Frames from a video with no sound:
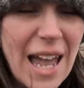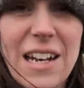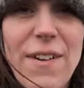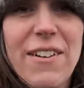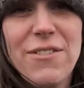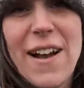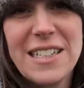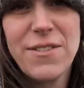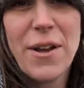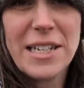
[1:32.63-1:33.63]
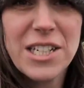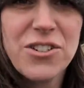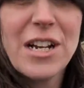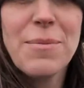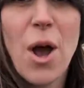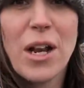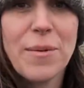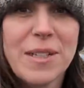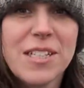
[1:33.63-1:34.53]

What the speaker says: had a very fast flowing stream, the Holywell